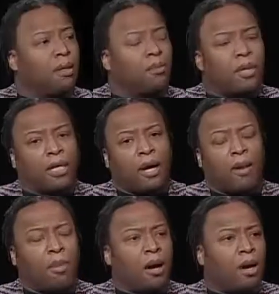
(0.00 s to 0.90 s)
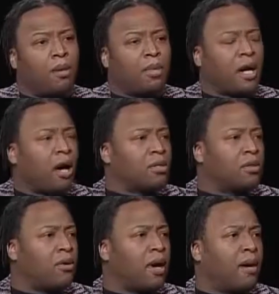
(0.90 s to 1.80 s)
Okay. But
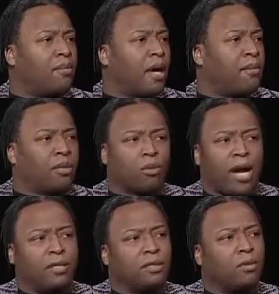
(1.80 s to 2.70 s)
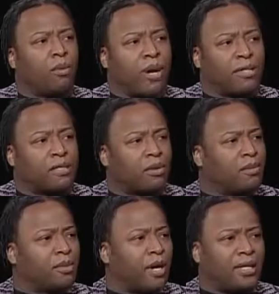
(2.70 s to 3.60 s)
I've been writing too. I'm writing
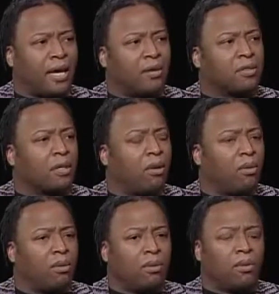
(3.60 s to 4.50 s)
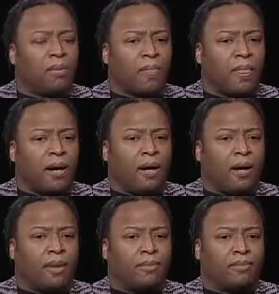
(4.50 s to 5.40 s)
scripts right now. So
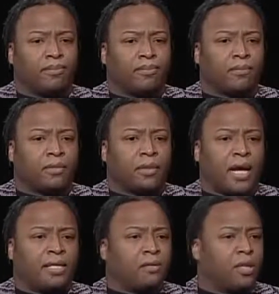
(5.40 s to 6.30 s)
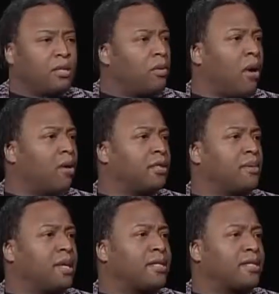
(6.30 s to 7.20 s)
I just want to do all in
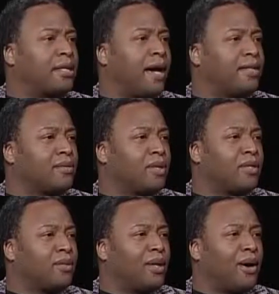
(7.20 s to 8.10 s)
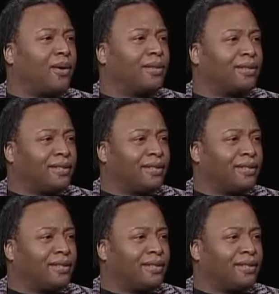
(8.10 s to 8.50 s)
the business now. I just want to do it all.